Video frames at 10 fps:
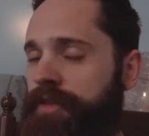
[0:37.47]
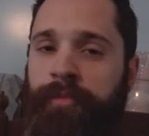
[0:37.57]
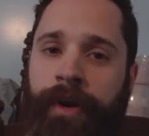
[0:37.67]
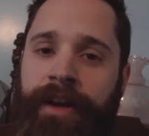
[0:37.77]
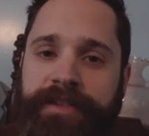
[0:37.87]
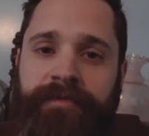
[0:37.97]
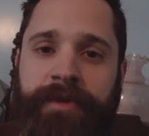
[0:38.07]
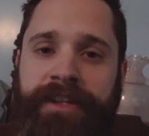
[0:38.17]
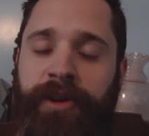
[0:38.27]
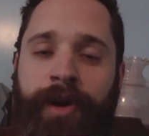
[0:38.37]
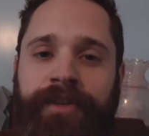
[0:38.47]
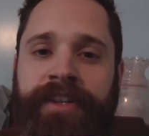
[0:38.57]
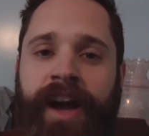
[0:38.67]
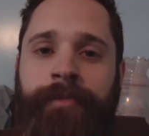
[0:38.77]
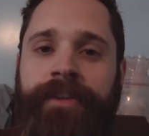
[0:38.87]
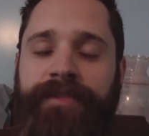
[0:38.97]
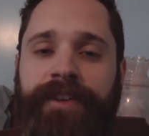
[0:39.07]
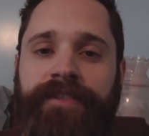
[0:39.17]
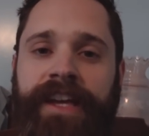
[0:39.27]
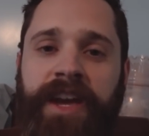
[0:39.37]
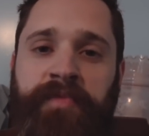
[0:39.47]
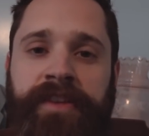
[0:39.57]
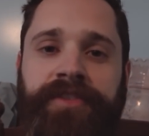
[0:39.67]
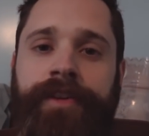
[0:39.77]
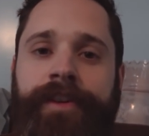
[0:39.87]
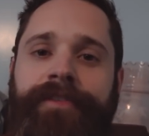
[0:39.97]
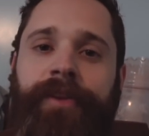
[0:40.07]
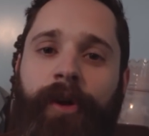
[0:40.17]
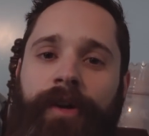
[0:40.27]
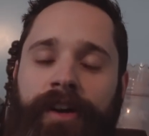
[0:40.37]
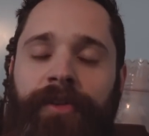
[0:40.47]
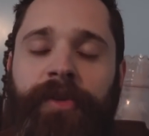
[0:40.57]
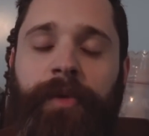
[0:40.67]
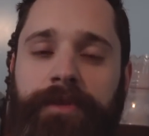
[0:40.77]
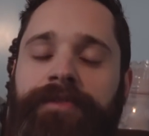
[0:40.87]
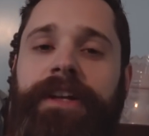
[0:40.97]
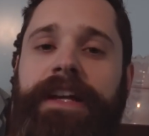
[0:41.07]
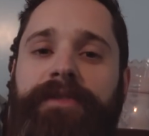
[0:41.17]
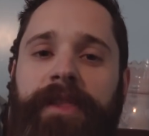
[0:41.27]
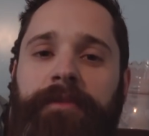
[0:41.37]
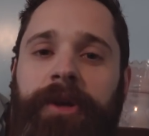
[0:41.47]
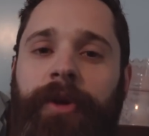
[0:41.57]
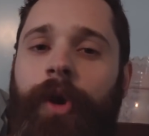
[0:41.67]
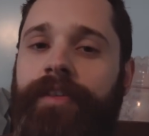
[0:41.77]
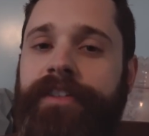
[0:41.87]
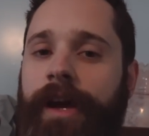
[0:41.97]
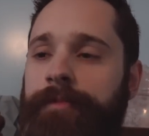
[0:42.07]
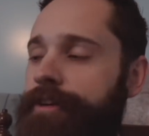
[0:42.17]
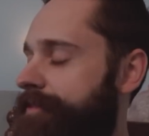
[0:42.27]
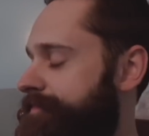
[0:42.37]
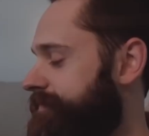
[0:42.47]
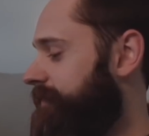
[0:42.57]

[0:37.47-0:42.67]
The Browns have been in overtime in like 50 games this year, so it also would be fitting for them to go to overtime here.